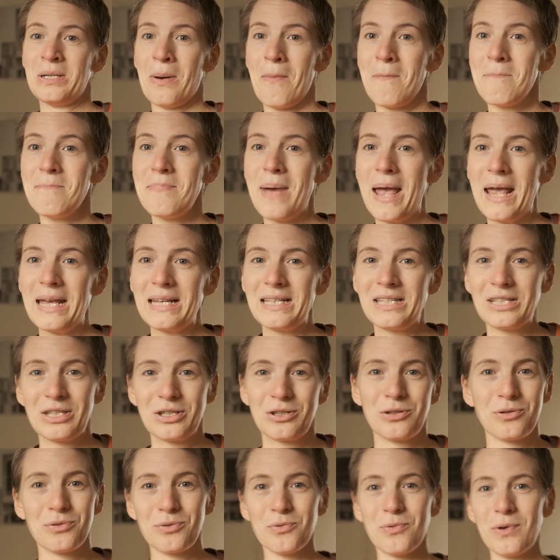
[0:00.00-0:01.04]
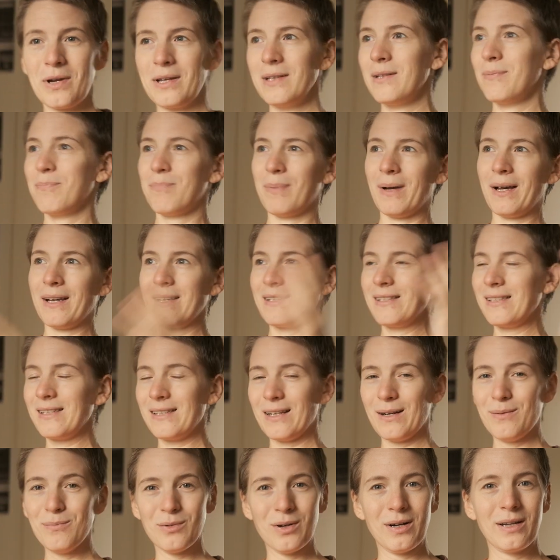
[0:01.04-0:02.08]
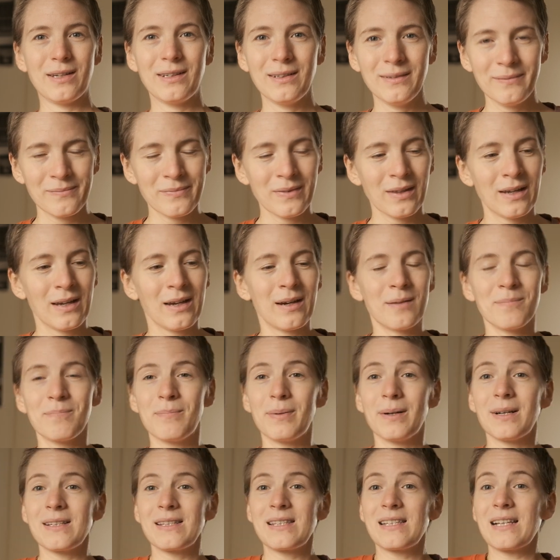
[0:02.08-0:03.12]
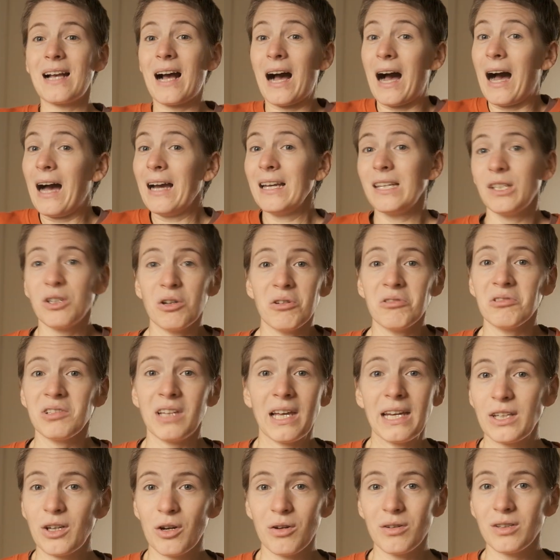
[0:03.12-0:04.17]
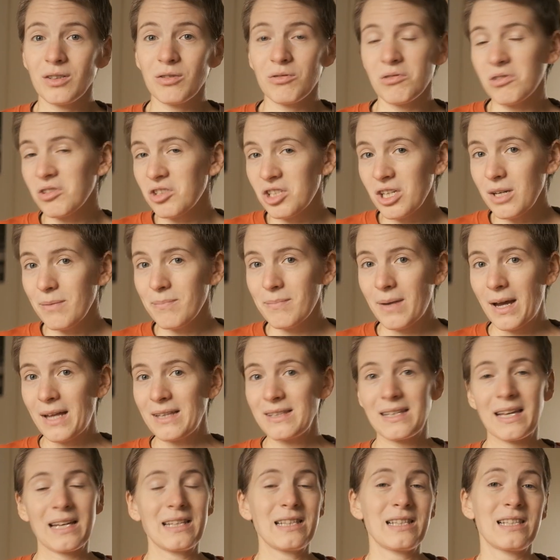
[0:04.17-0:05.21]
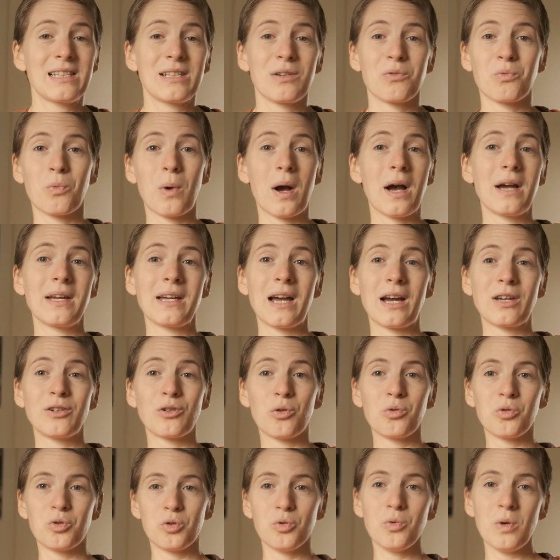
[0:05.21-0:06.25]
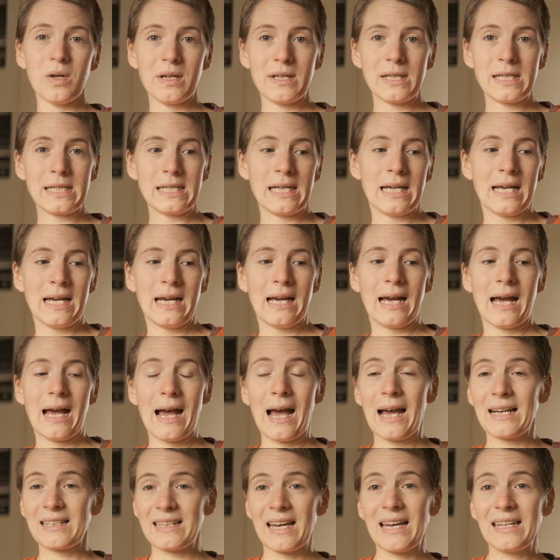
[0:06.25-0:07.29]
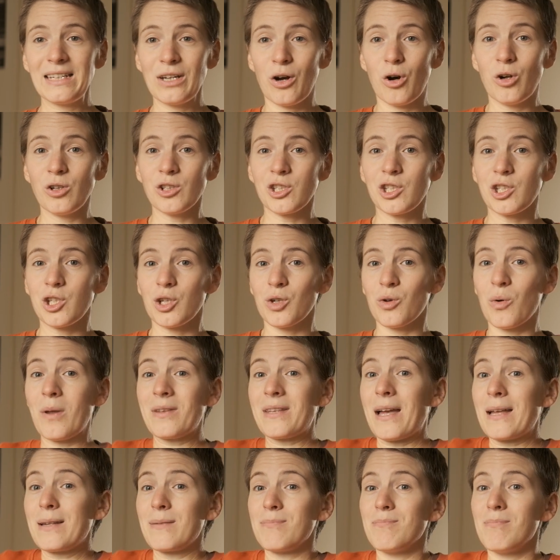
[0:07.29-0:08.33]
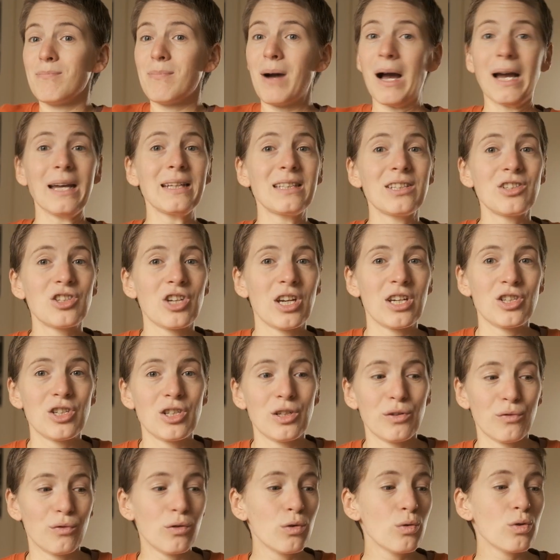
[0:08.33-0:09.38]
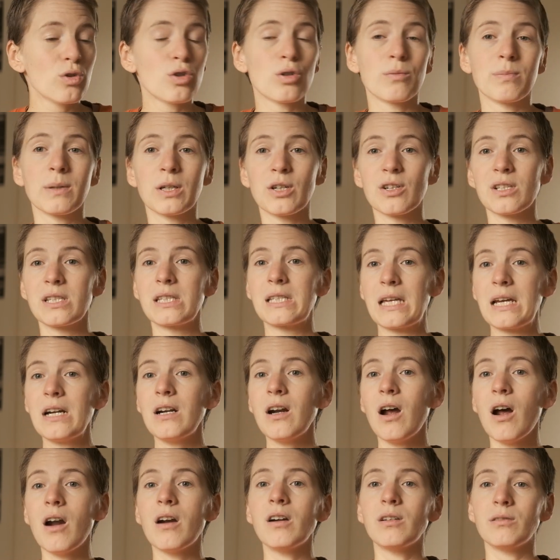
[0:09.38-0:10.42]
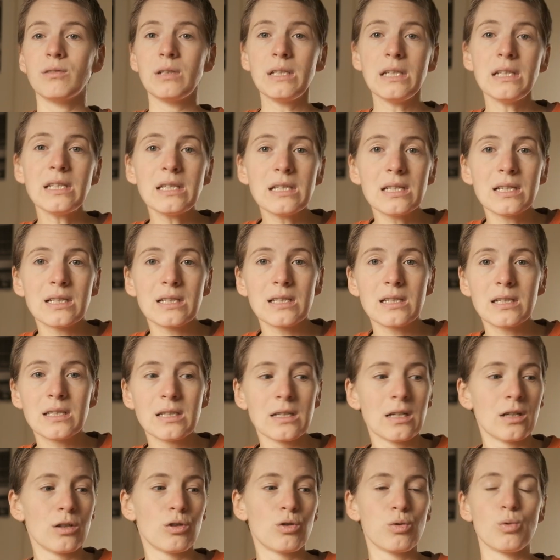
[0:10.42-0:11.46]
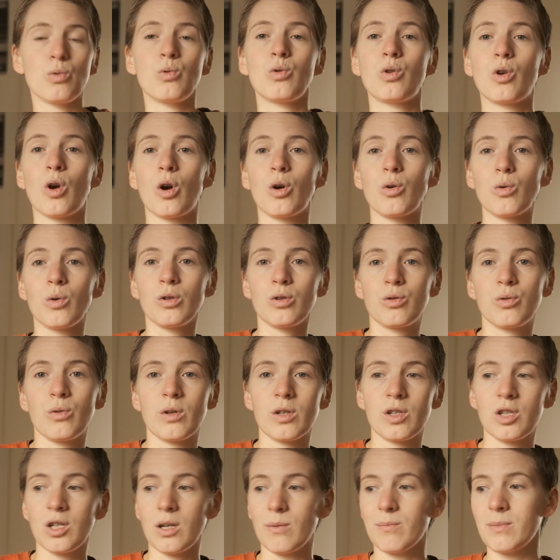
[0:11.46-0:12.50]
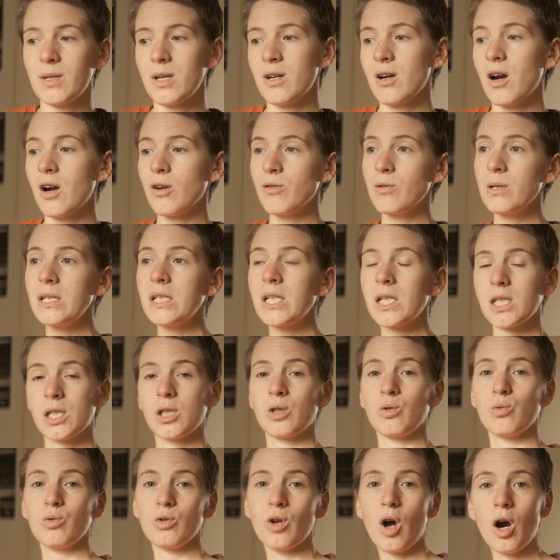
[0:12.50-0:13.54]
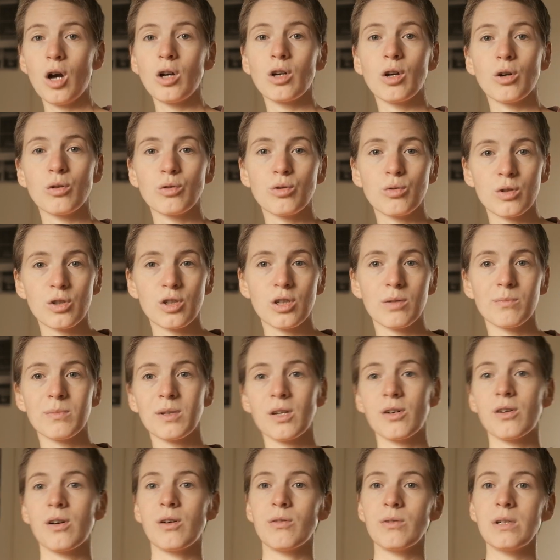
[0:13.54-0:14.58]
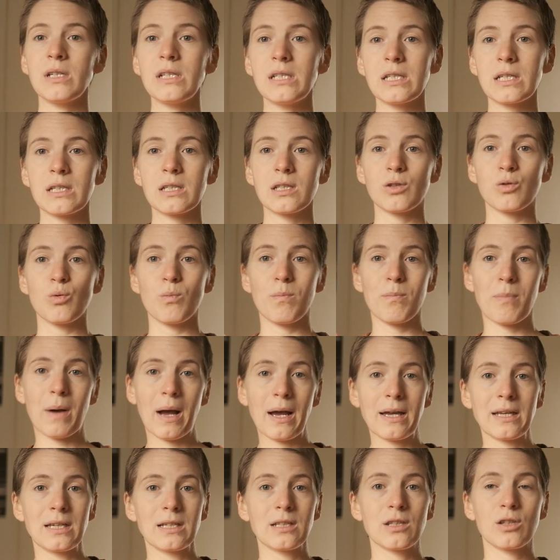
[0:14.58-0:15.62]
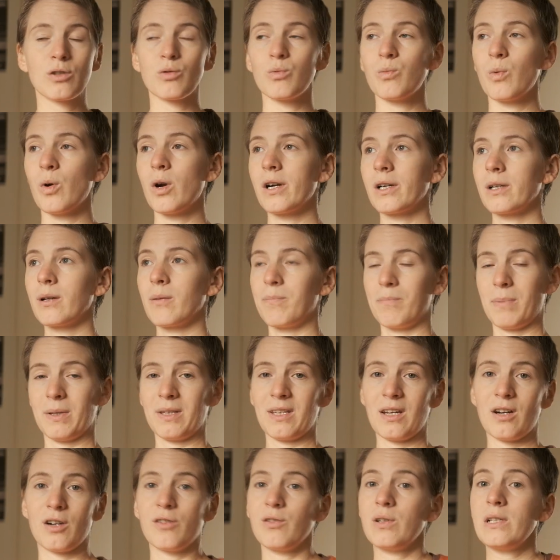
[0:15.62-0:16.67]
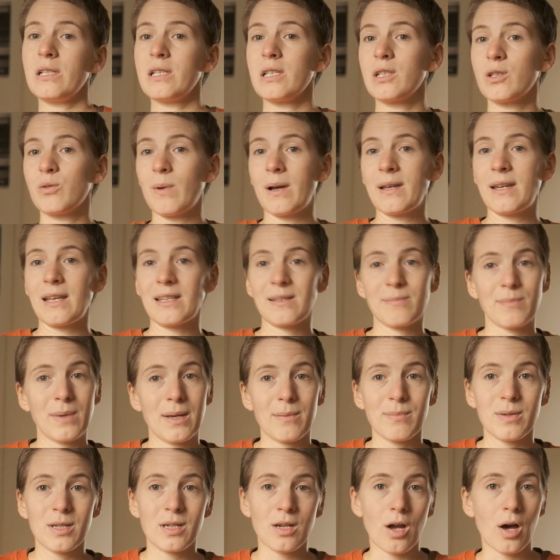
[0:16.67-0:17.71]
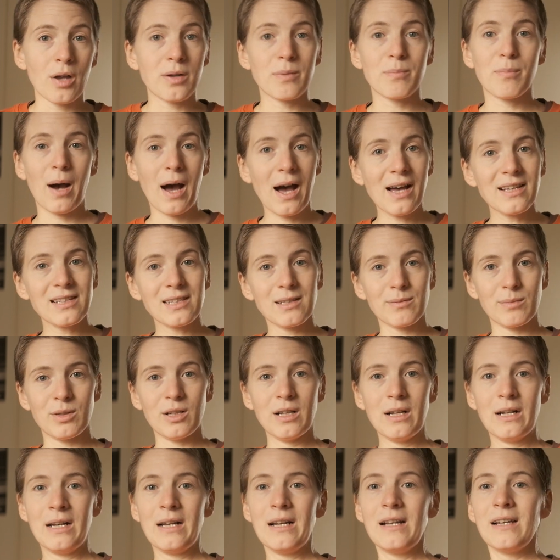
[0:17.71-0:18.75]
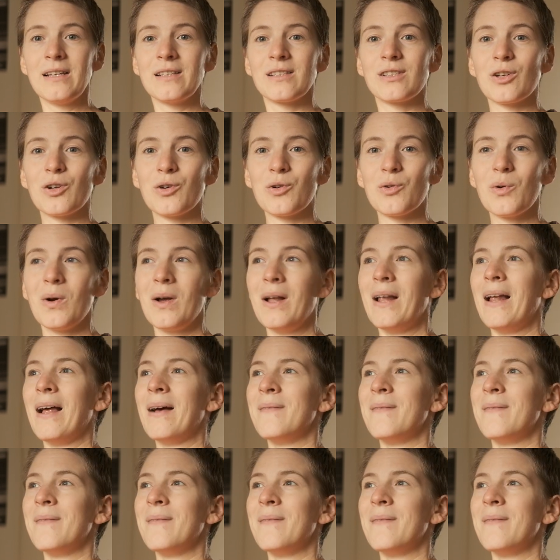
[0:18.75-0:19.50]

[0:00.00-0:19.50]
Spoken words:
made to do it by someone. But I don't like going to the gym, and that's why I don't do it. Again, also, that might change in the future because there are reasons to go to a gym. There are reasons to not go to a gym. There are reasons to bike to work, but there are reasons why that's maybe not possible. So